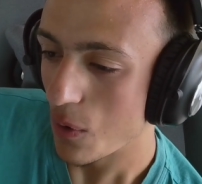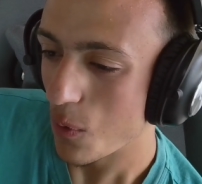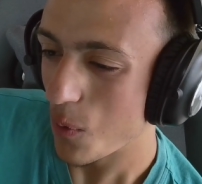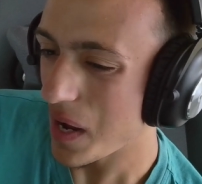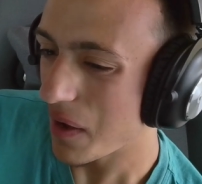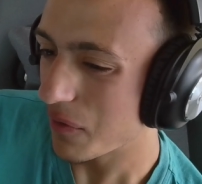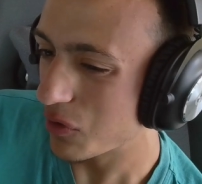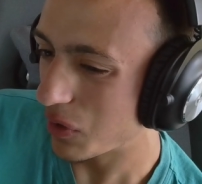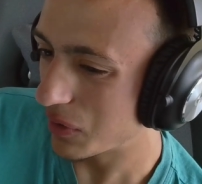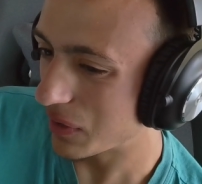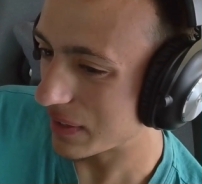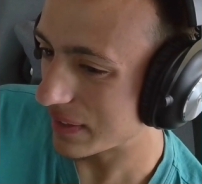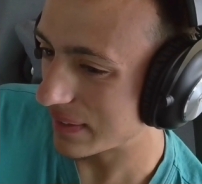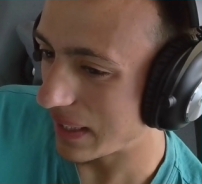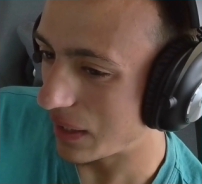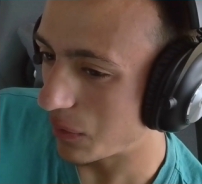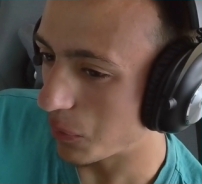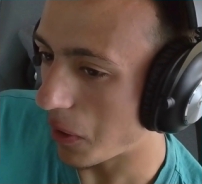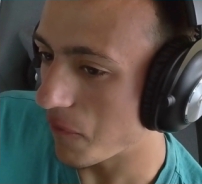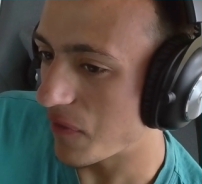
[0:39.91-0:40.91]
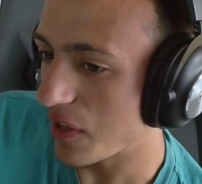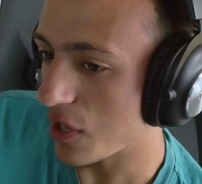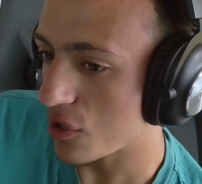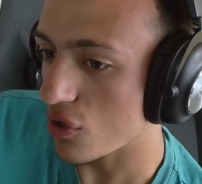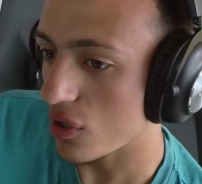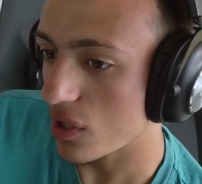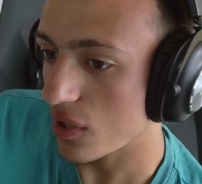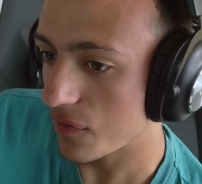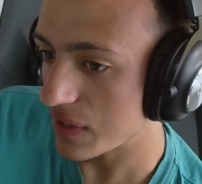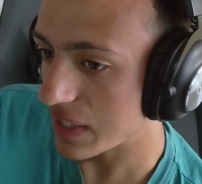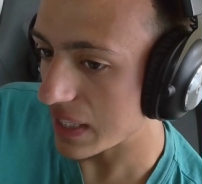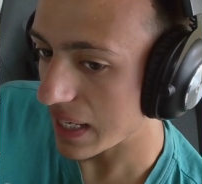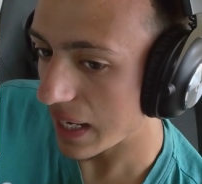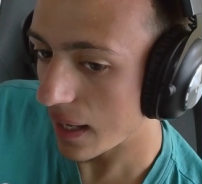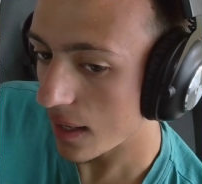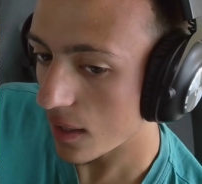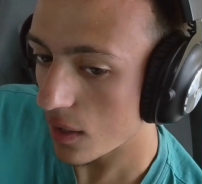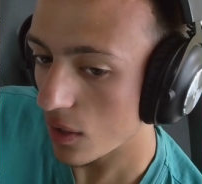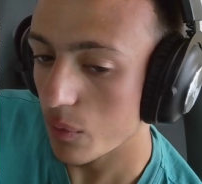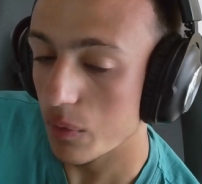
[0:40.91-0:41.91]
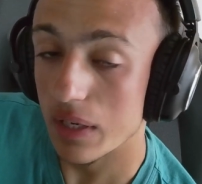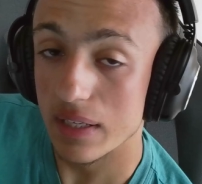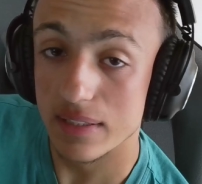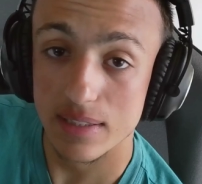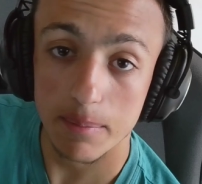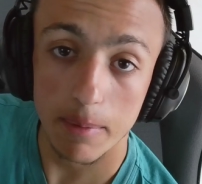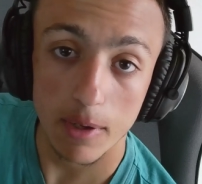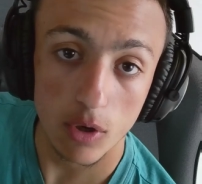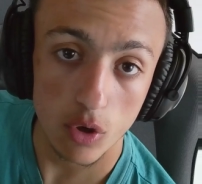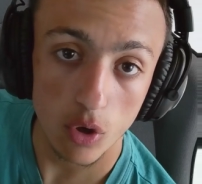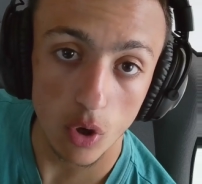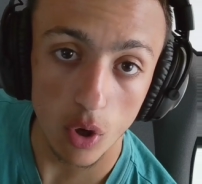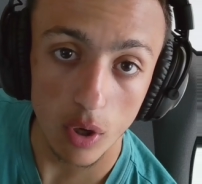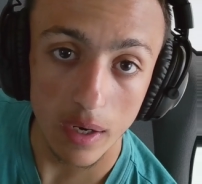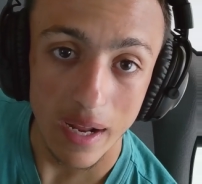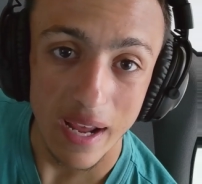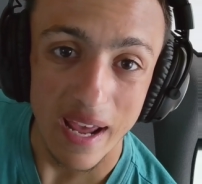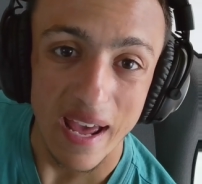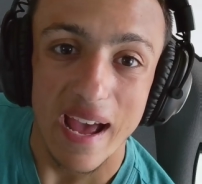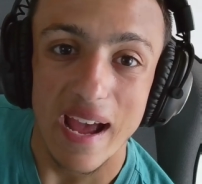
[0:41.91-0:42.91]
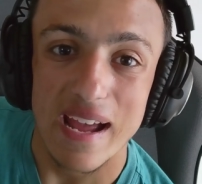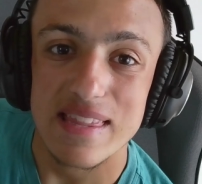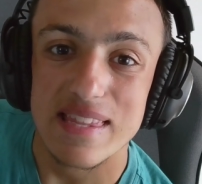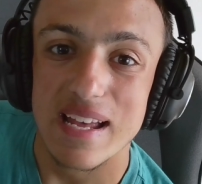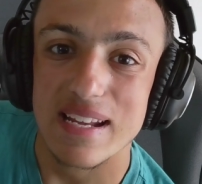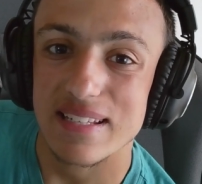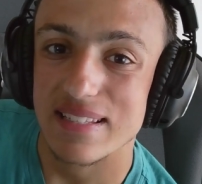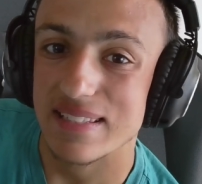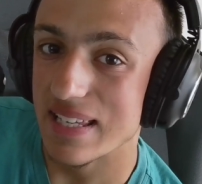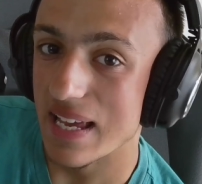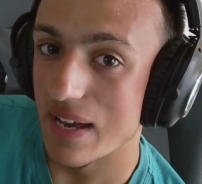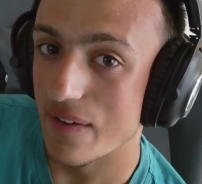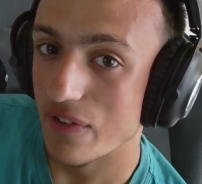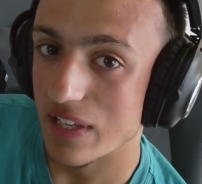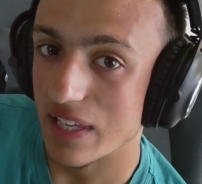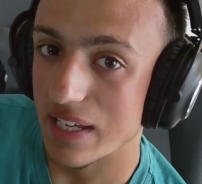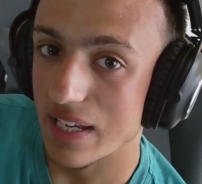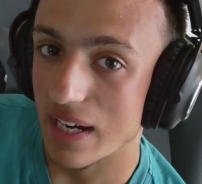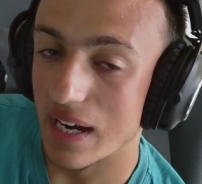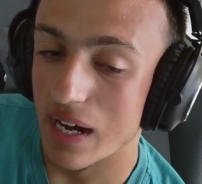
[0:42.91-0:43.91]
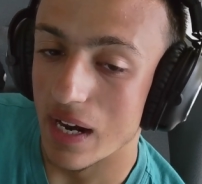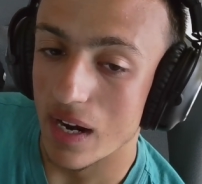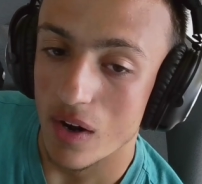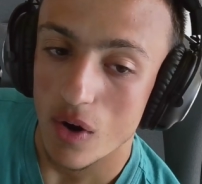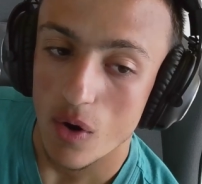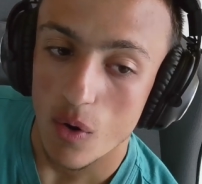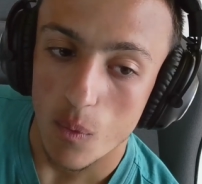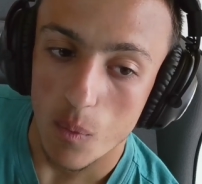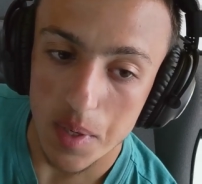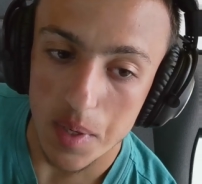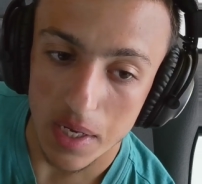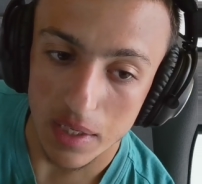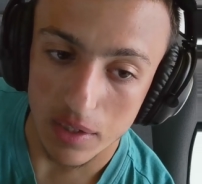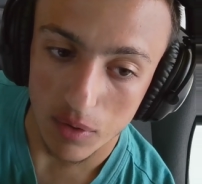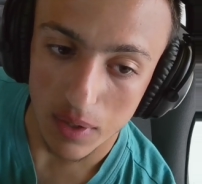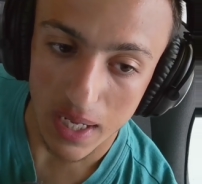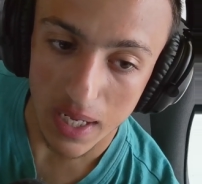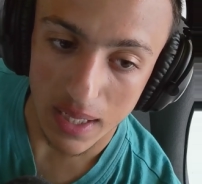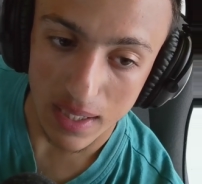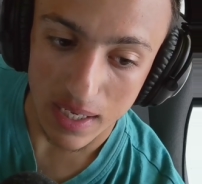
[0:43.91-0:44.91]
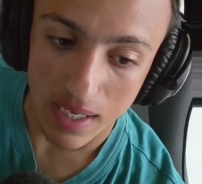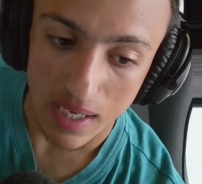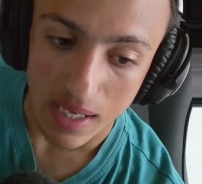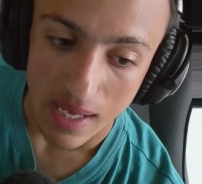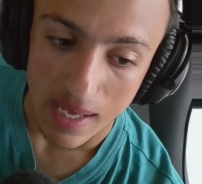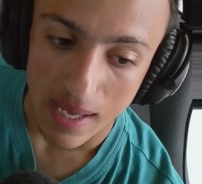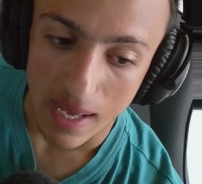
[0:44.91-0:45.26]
We have to understand why virtual safety car with Esteban Ocon and then safety car with Antonelli.